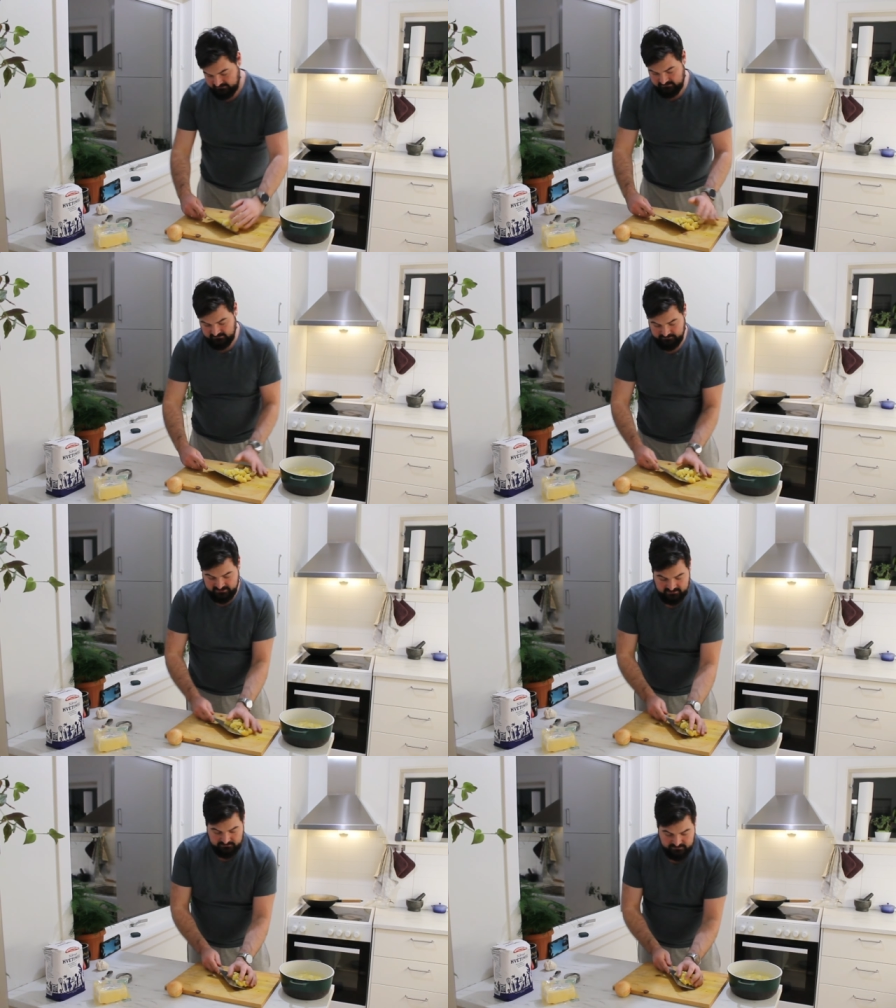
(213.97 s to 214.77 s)
The
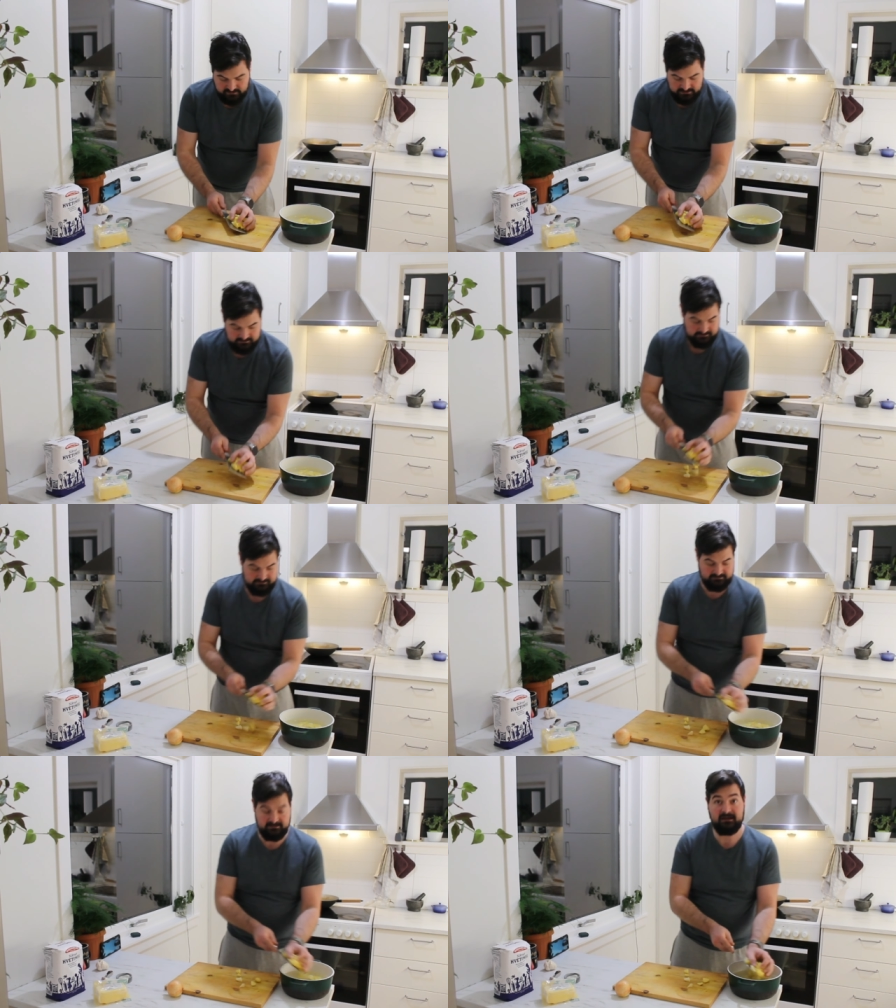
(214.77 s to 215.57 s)
potatoes are
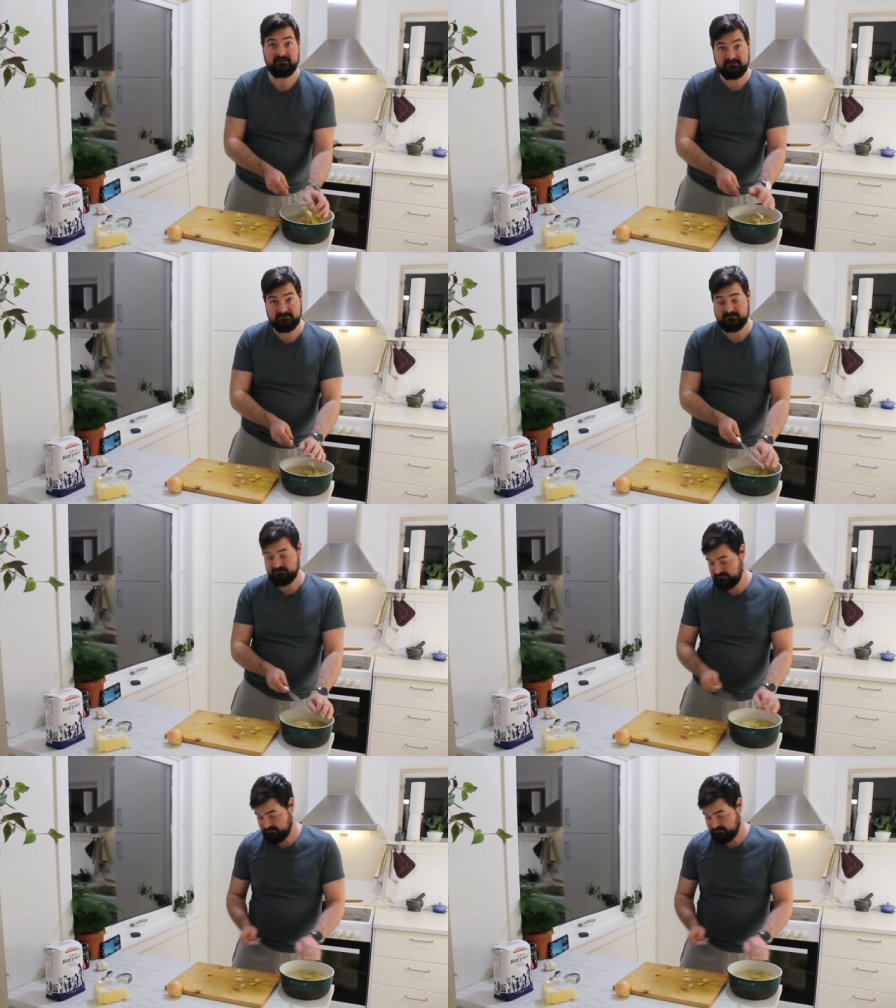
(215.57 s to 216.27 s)
diced so